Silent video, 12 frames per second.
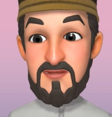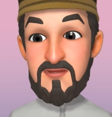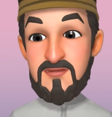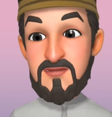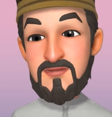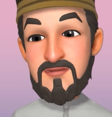
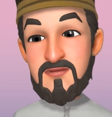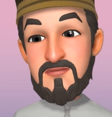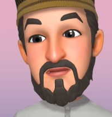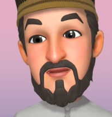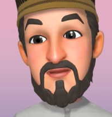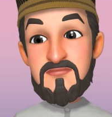Okay, so
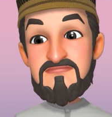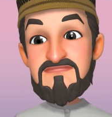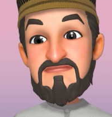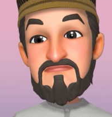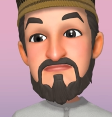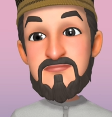
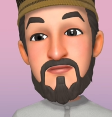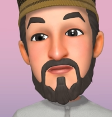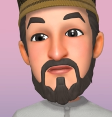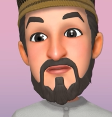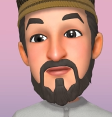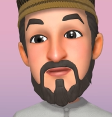
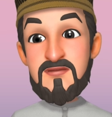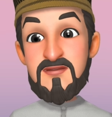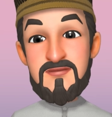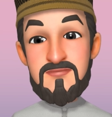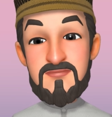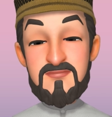
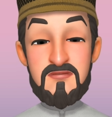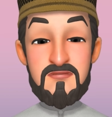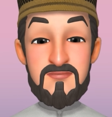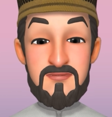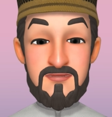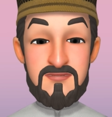continue what I
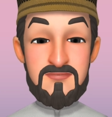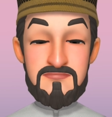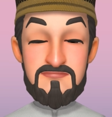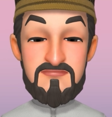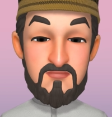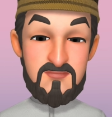was saying,
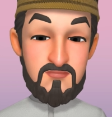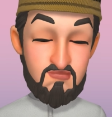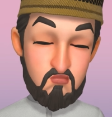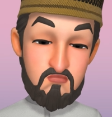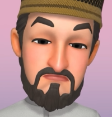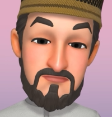because
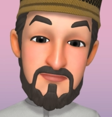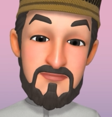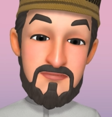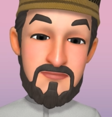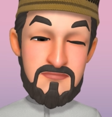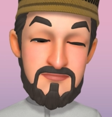today, you
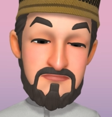know,